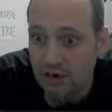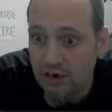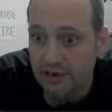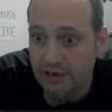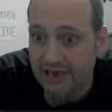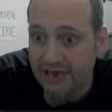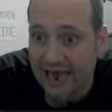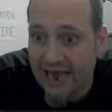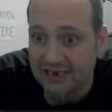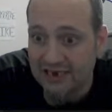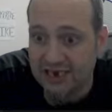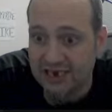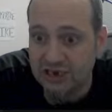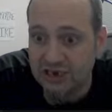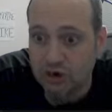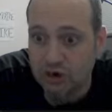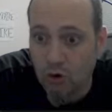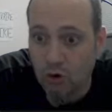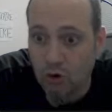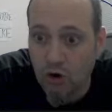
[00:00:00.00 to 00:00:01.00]
yeah,
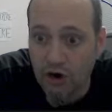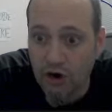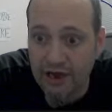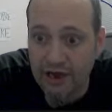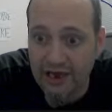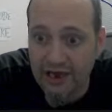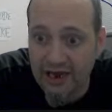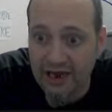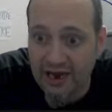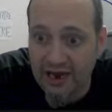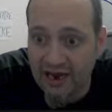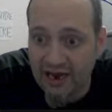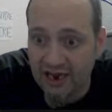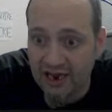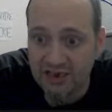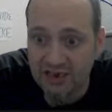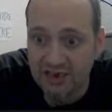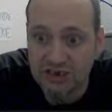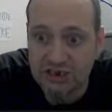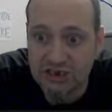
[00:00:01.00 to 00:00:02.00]
Discord
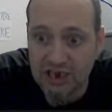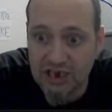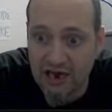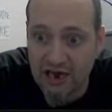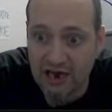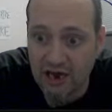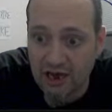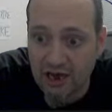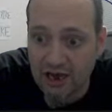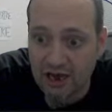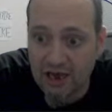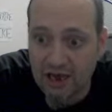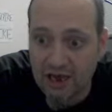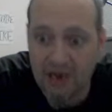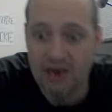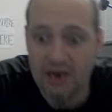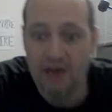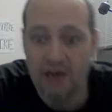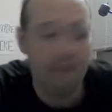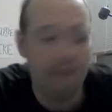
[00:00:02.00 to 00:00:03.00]
is,
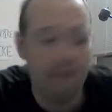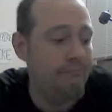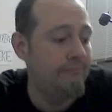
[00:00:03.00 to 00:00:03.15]
I